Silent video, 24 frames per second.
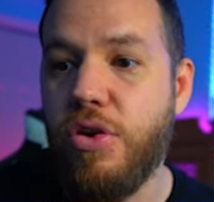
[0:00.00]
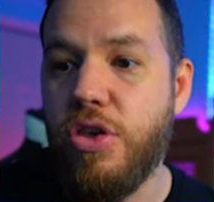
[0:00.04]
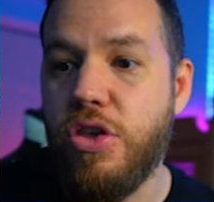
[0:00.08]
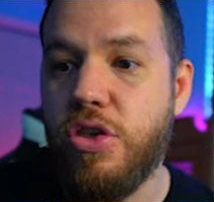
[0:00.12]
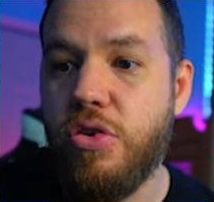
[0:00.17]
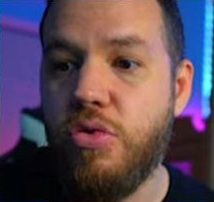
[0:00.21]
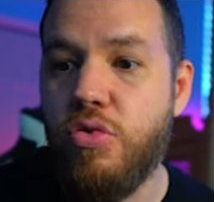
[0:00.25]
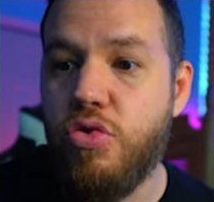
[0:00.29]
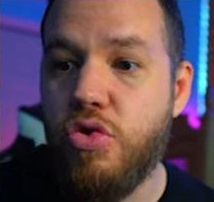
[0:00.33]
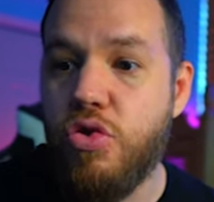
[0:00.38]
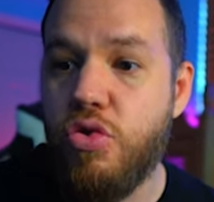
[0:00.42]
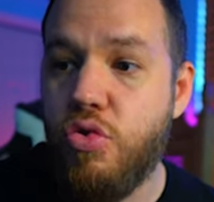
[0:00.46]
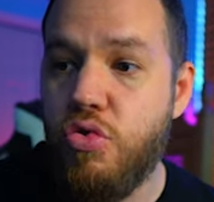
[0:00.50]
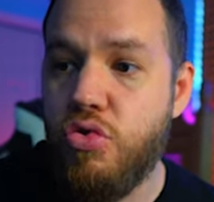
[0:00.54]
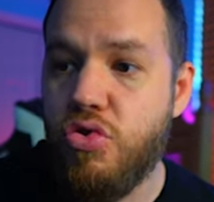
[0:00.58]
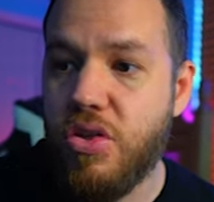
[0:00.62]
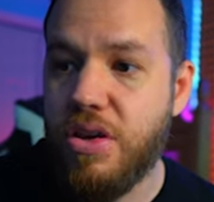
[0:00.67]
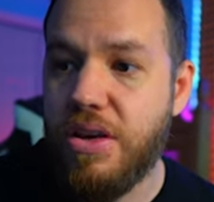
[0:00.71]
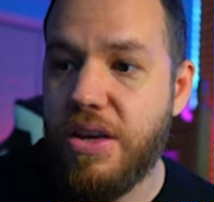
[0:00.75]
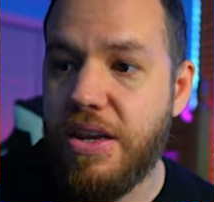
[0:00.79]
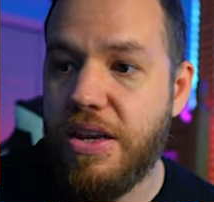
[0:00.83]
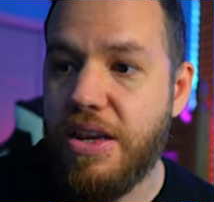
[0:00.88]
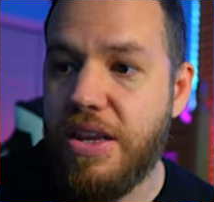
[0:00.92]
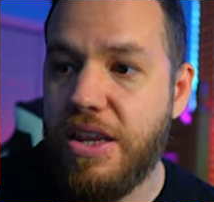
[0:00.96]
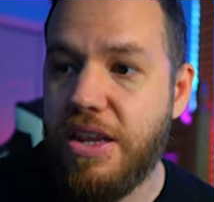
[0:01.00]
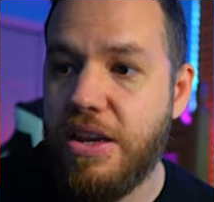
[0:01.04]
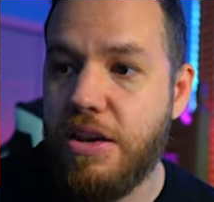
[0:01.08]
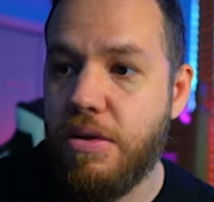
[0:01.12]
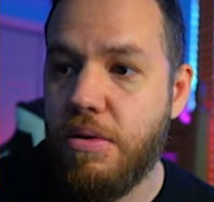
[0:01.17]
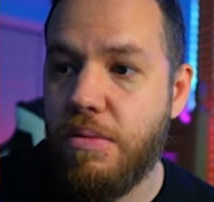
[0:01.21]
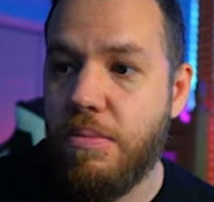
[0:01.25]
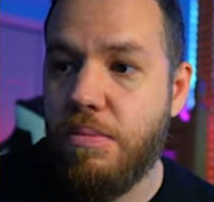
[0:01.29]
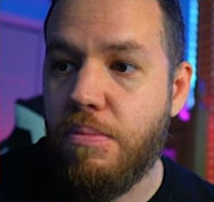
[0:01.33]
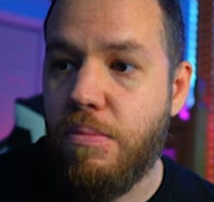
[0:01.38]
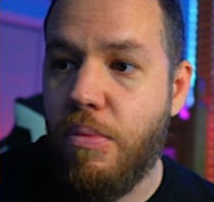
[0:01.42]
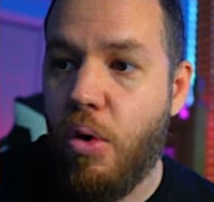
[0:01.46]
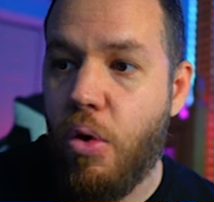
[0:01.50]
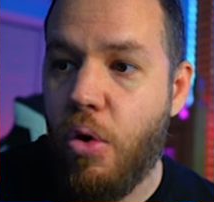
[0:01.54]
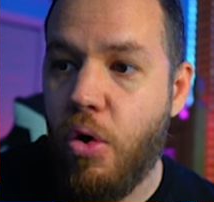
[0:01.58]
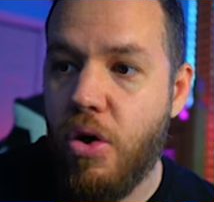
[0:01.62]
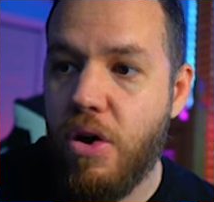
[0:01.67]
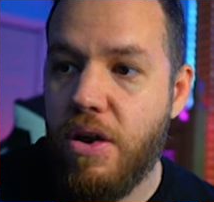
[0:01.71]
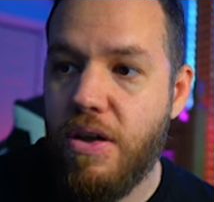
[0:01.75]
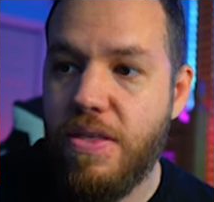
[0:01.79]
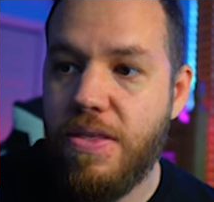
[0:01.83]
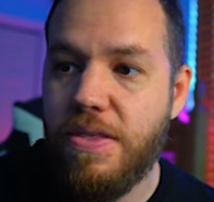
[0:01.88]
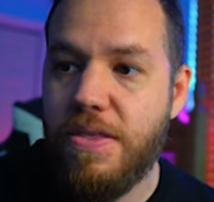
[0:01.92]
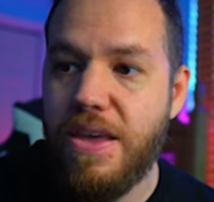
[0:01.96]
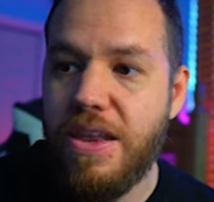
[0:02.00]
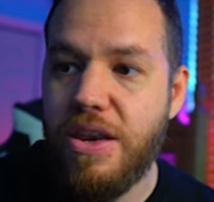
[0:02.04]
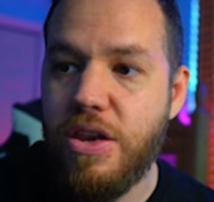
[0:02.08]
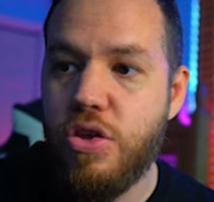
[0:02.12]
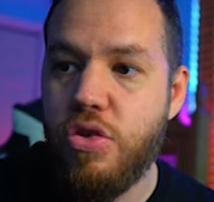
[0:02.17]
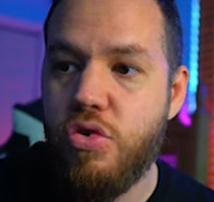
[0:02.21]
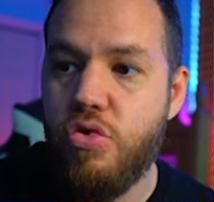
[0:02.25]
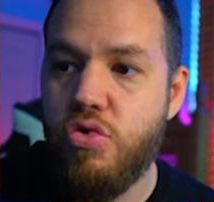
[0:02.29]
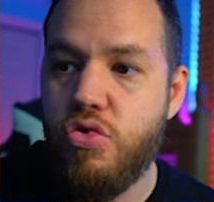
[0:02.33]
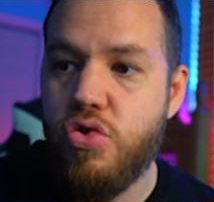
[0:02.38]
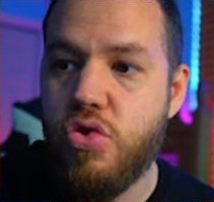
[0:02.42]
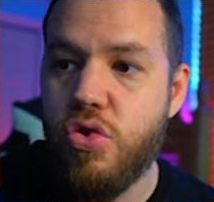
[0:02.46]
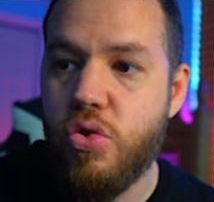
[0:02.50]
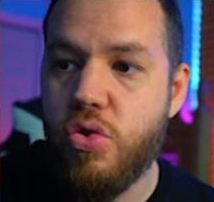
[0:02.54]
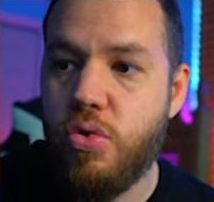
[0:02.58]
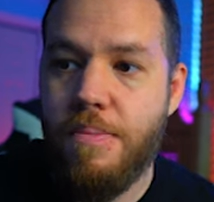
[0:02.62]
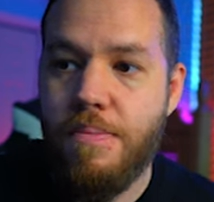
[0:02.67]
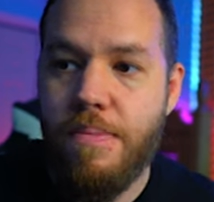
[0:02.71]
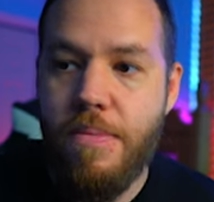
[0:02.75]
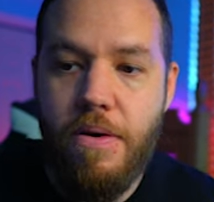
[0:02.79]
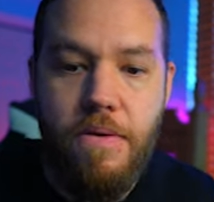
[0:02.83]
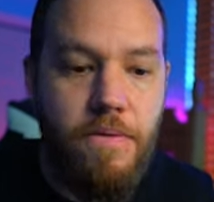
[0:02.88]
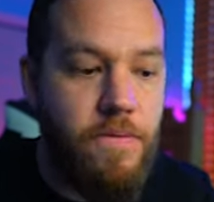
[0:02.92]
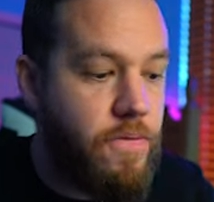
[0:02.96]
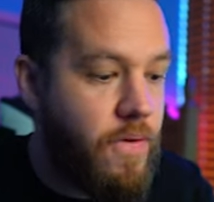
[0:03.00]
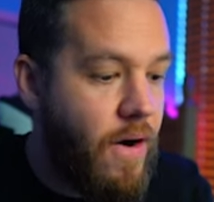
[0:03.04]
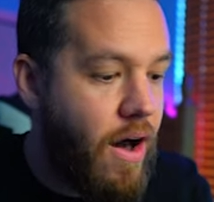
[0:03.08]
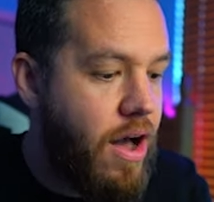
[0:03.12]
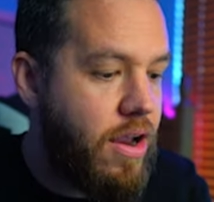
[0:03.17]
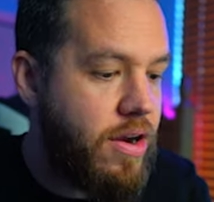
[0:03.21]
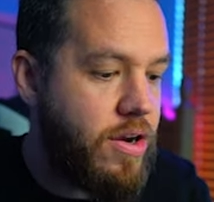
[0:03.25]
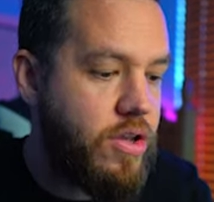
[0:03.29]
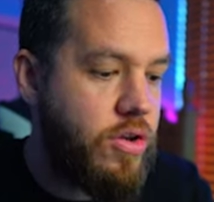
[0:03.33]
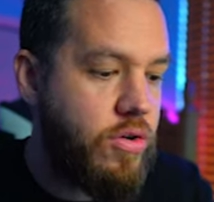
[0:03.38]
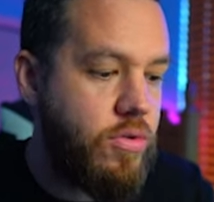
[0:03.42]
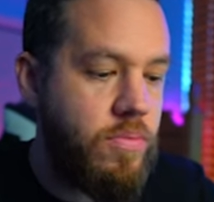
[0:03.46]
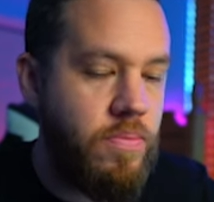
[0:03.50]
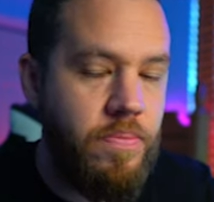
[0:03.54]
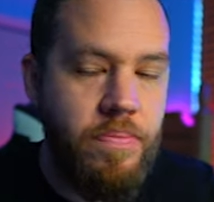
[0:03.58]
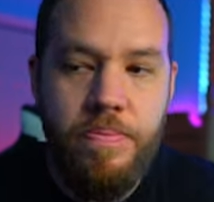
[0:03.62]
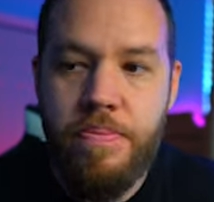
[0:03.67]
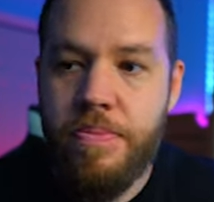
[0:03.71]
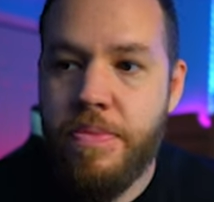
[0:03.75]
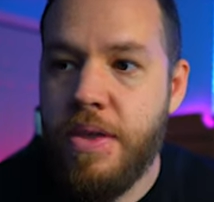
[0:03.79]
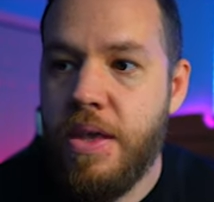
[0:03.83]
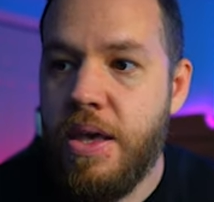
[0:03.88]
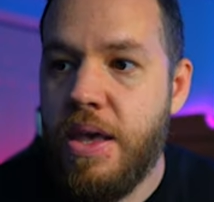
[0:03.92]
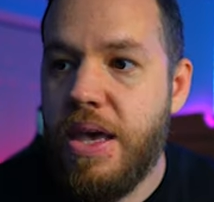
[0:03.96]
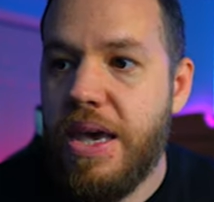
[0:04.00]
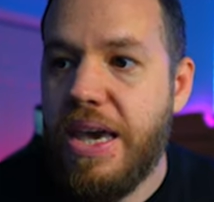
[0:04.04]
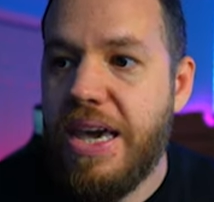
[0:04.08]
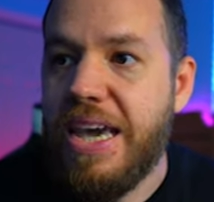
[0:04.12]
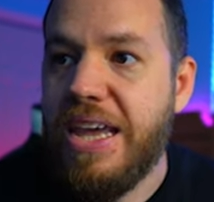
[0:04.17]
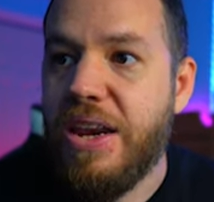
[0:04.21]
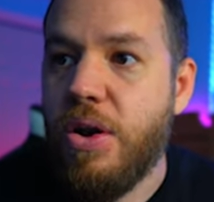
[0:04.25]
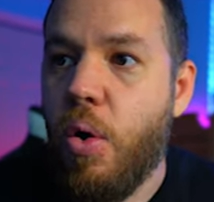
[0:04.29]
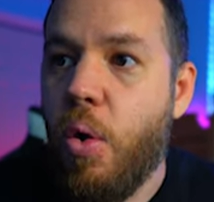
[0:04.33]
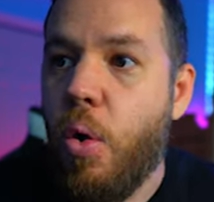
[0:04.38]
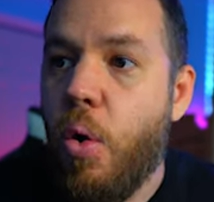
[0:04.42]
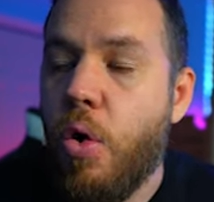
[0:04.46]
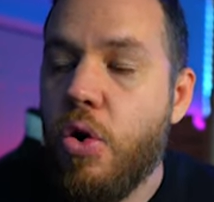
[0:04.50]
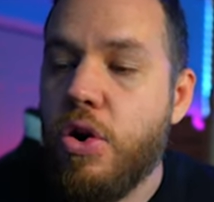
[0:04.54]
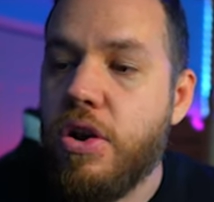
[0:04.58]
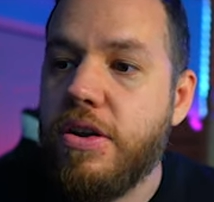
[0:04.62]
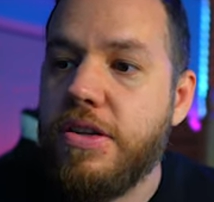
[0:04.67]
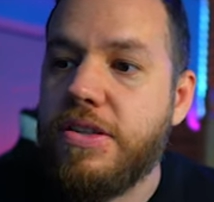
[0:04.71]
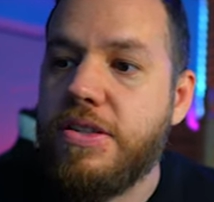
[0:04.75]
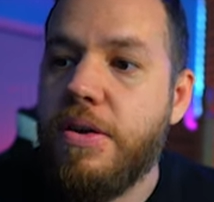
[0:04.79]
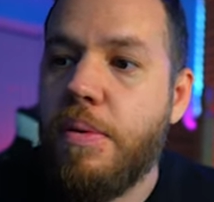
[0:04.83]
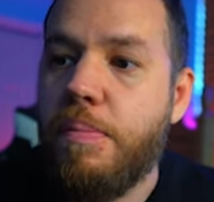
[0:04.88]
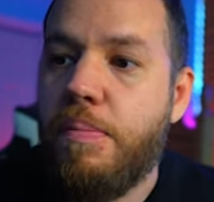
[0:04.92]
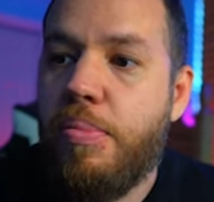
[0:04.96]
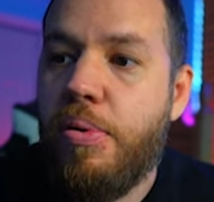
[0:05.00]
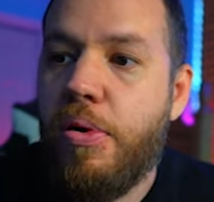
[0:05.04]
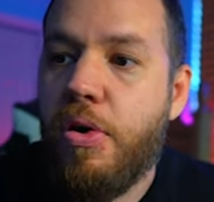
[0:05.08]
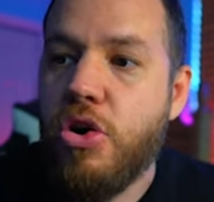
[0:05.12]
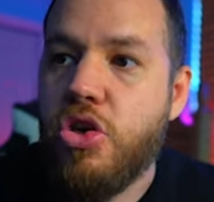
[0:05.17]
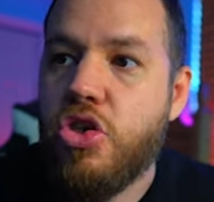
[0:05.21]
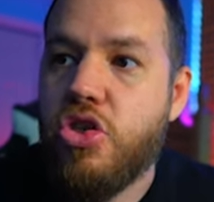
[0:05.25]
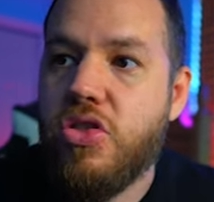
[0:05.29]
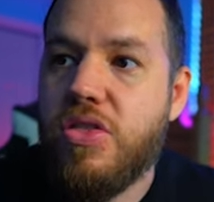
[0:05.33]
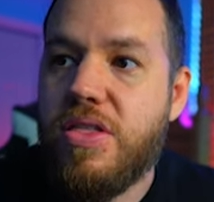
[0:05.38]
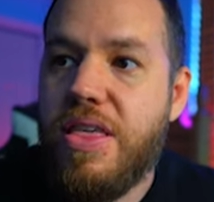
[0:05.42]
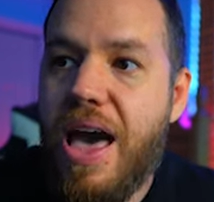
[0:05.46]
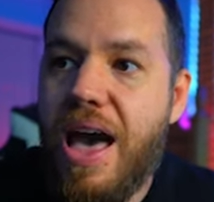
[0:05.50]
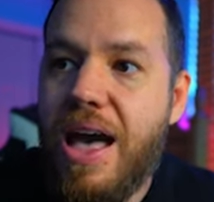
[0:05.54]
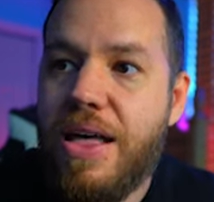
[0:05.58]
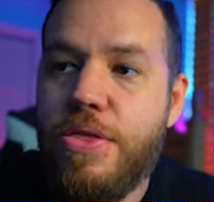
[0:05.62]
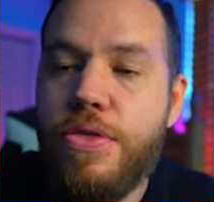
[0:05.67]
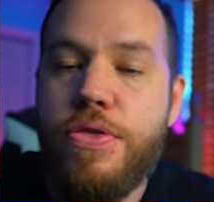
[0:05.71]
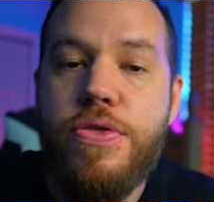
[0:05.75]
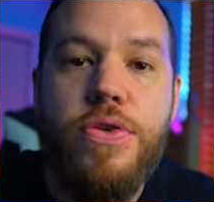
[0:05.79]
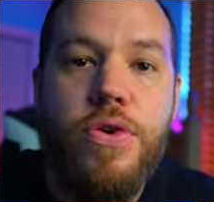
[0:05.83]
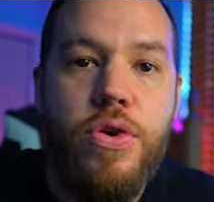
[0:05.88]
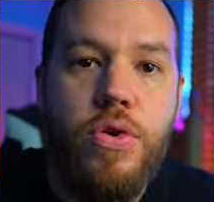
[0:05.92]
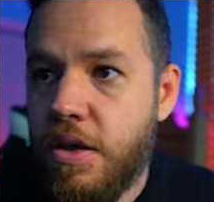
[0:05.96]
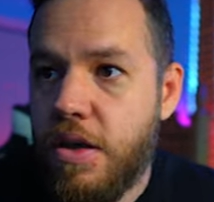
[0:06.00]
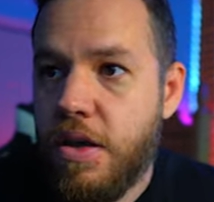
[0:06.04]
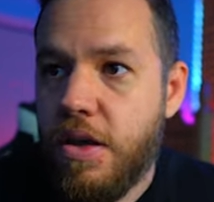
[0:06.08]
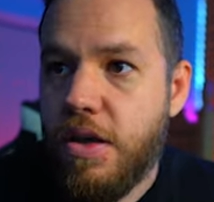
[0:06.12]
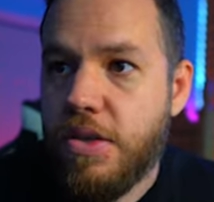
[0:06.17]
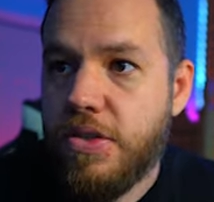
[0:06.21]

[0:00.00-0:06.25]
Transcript: You usually need more than usual volume in order to push that through.